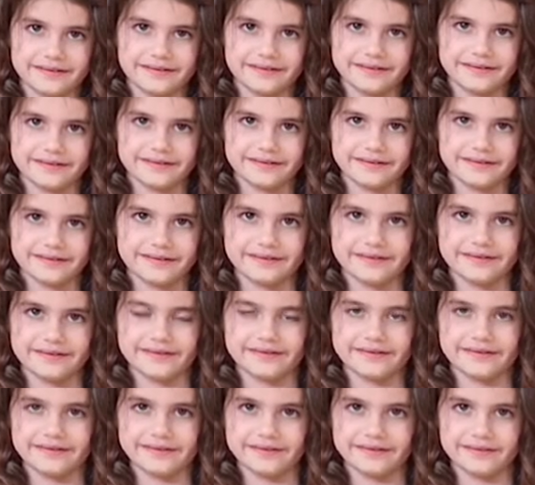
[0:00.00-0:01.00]

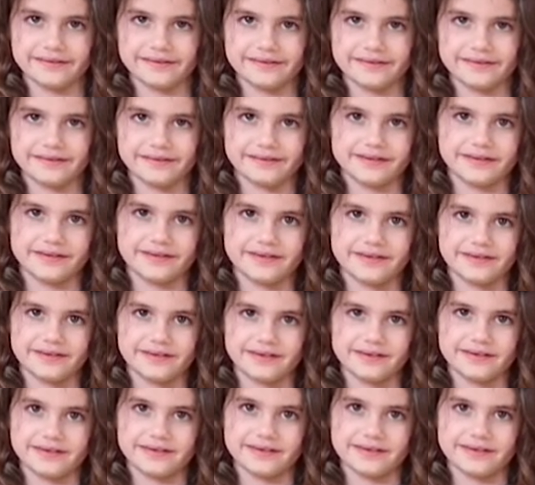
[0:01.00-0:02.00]

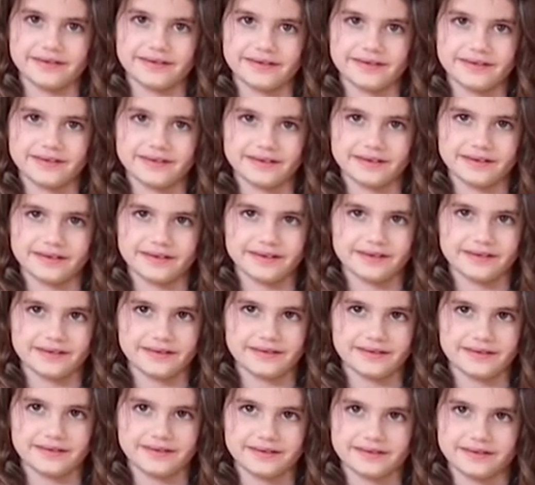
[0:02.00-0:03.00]

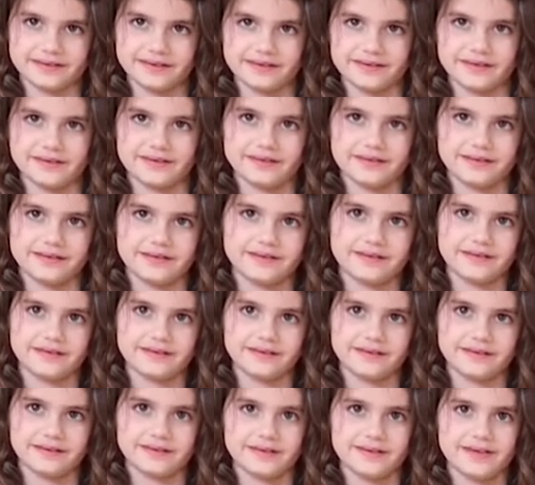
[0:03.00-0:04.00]

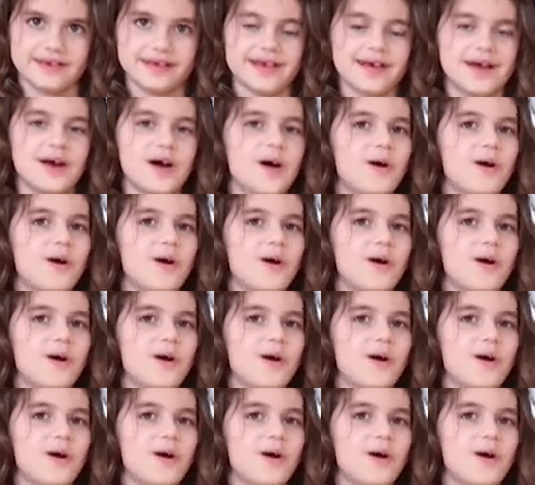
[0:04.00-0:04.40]
(silent)